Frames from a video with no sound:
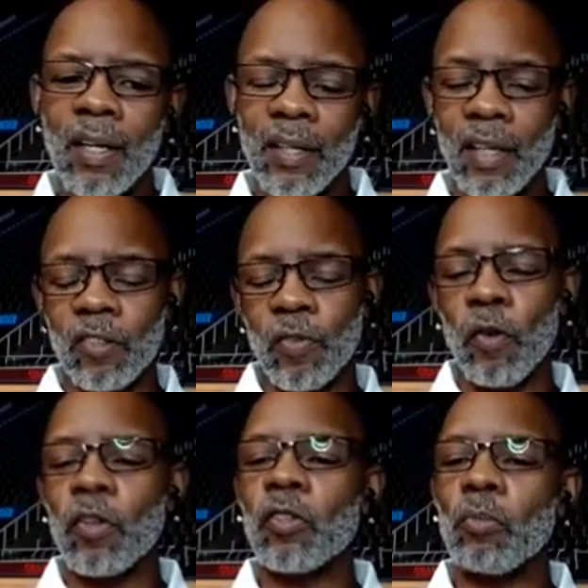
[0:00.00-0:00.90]
Let's
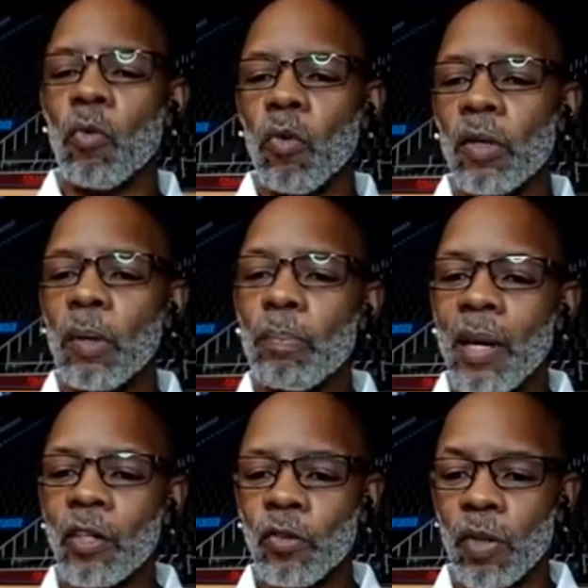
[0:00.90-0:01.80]
focus more on the
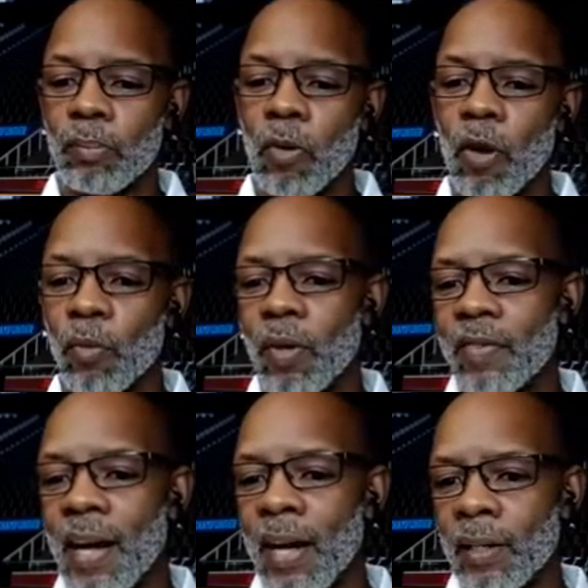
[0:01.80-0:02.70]
mentoring part. We've
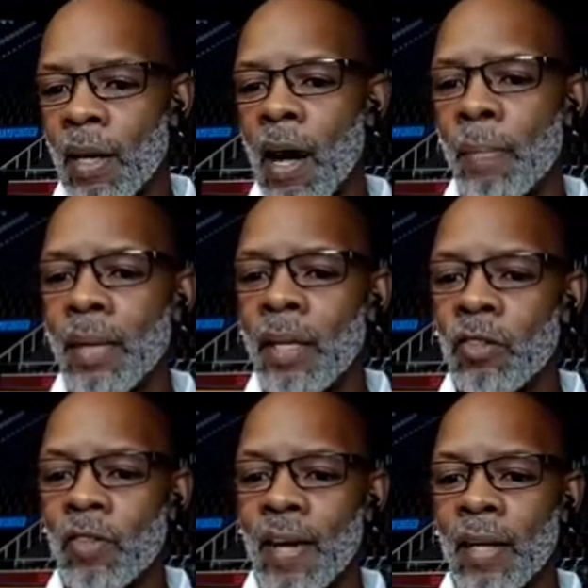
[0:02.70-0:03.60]
got a
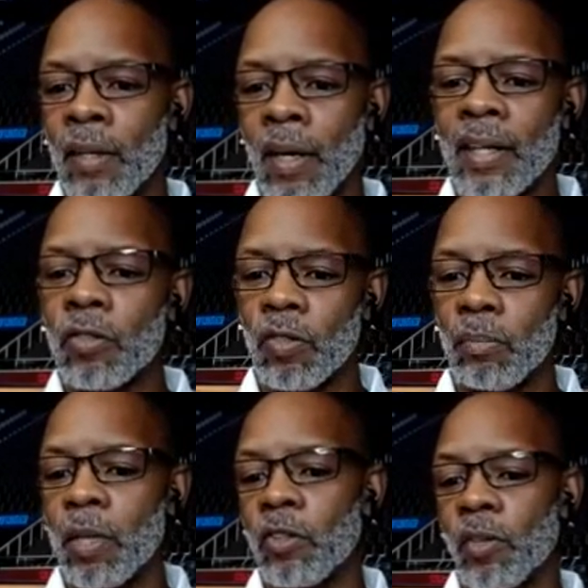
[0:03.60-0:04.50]
combination of athletics and
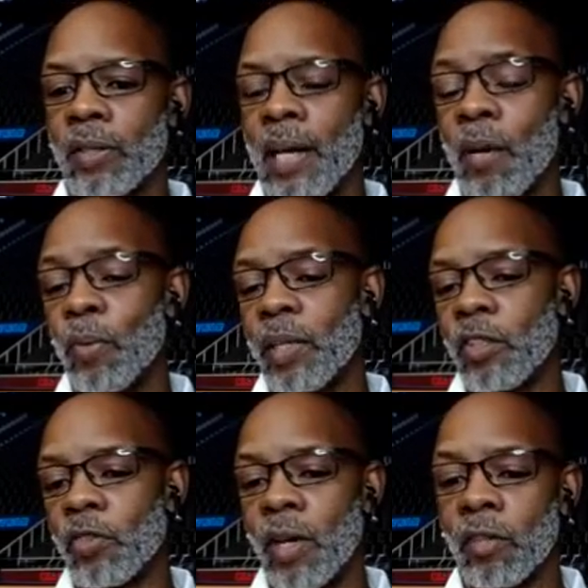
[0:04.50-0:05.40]
mentoring. Now we can
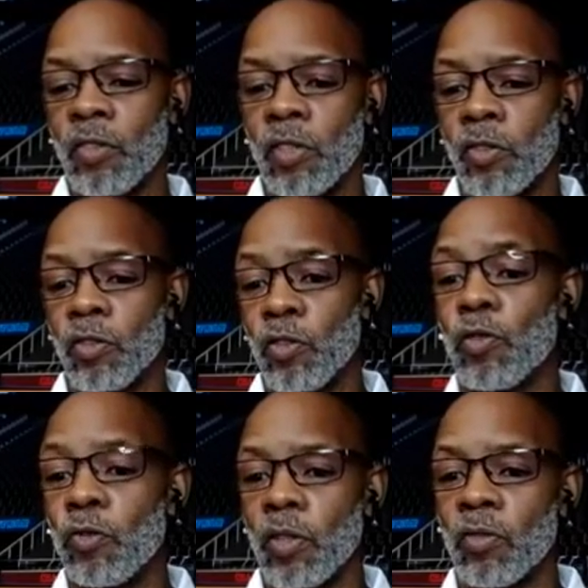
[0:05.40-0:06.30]
transition to
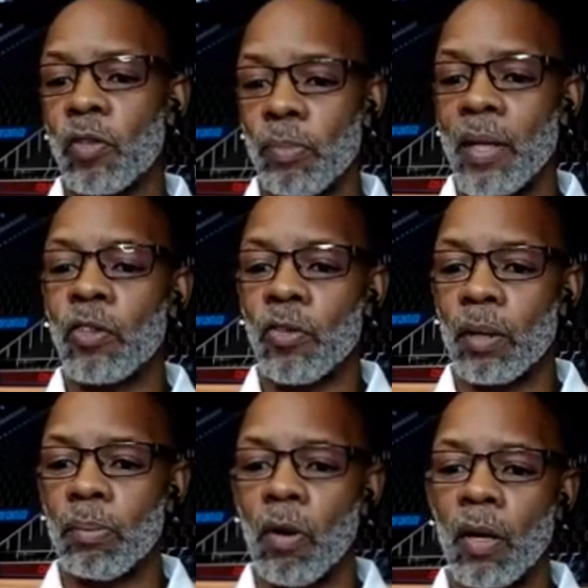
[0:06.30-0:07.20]
just the
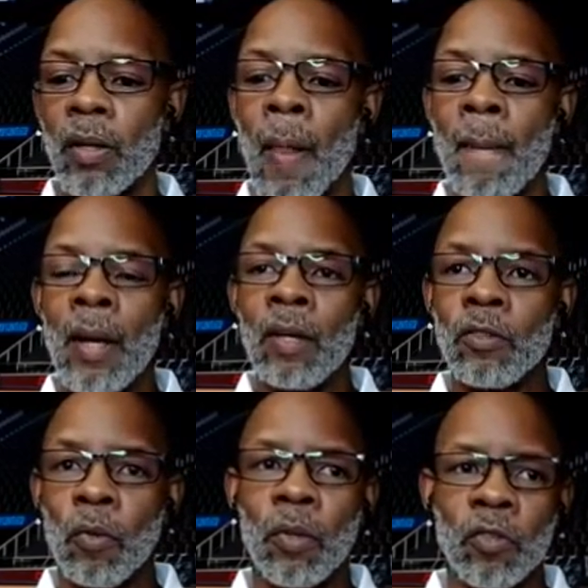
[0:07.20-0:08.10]
mentoring part.
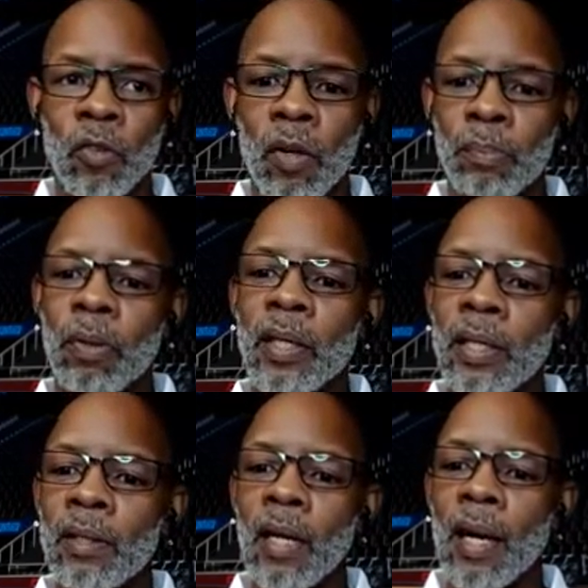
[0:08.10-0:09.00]
So I started
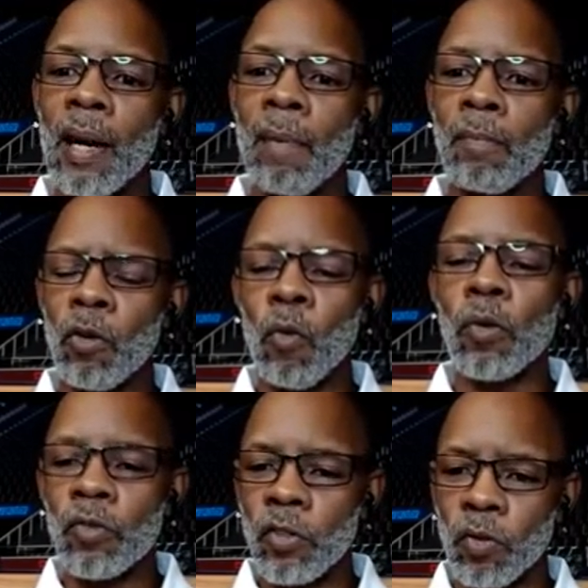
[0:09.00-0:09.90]
putting
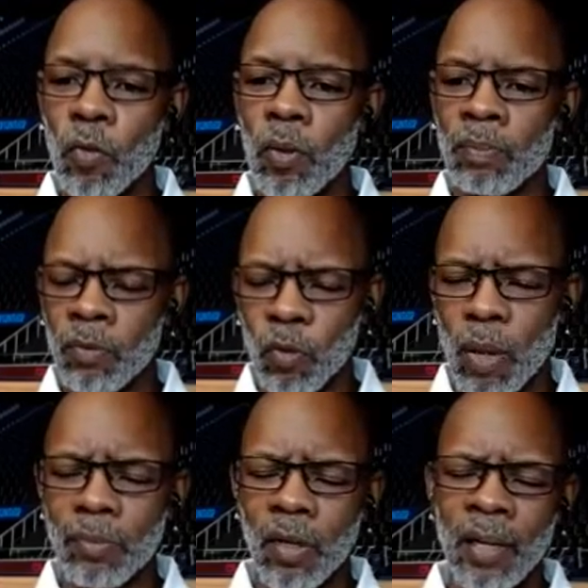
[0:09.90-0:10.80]
courses on the
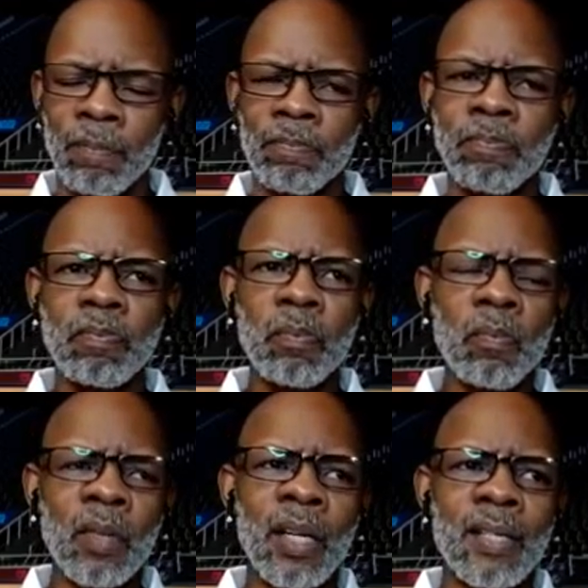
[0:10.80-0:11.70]
website
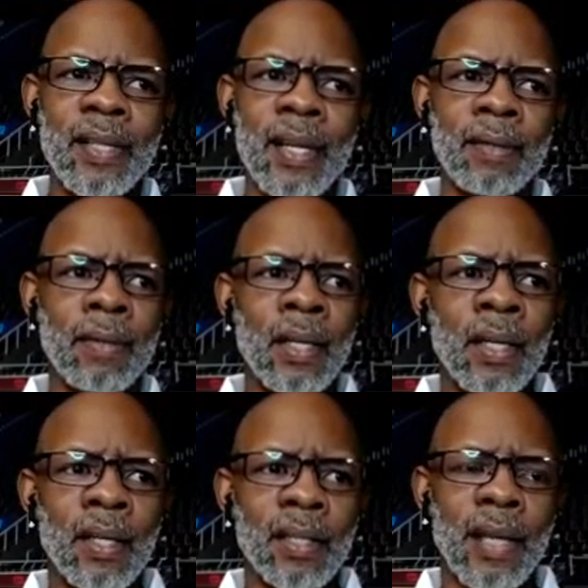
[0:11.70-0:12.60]
and then
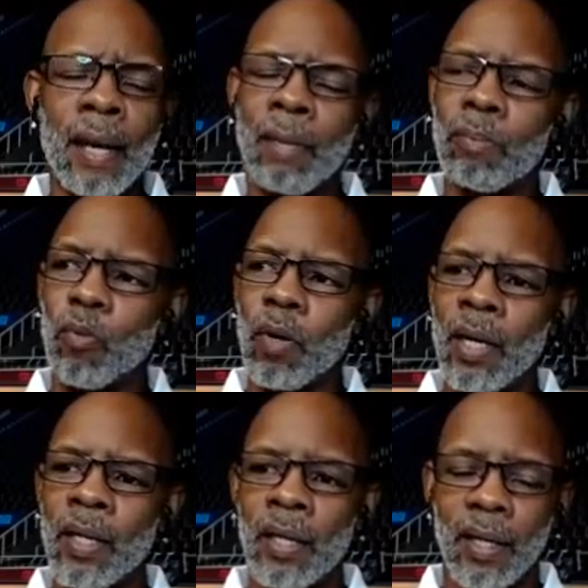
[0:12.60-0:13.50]
came up
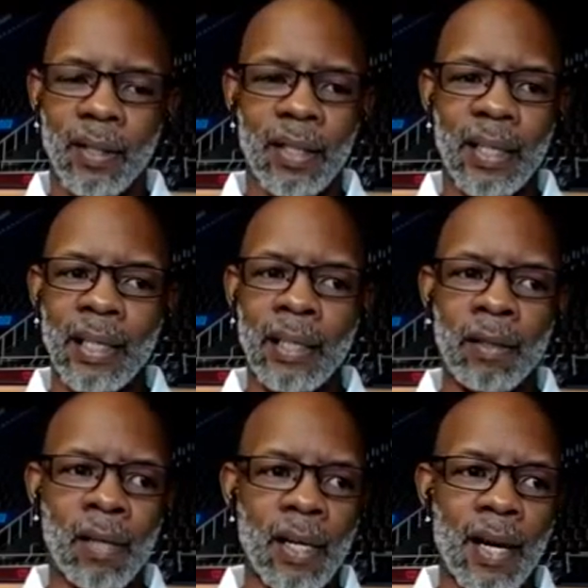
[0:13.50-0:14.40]
with the